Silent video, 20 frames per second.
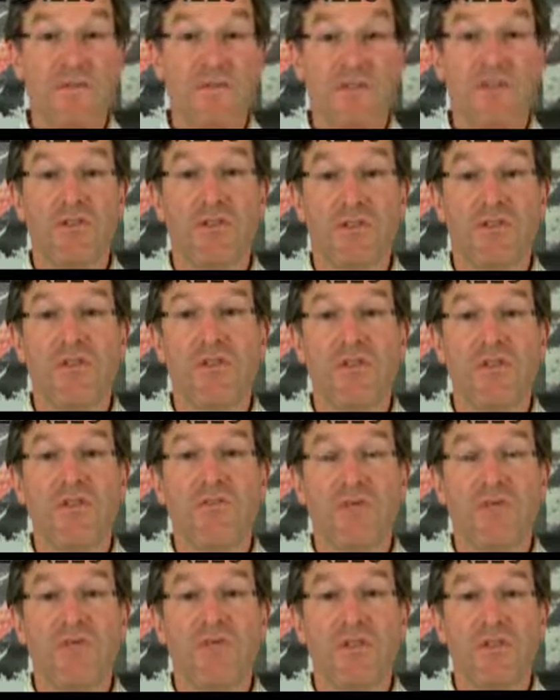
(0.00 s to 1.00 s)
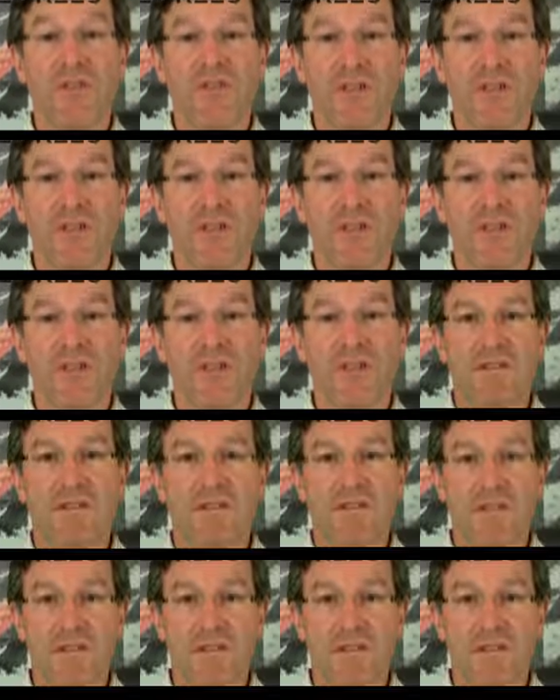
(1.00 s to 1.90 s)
to see the wood for the trees.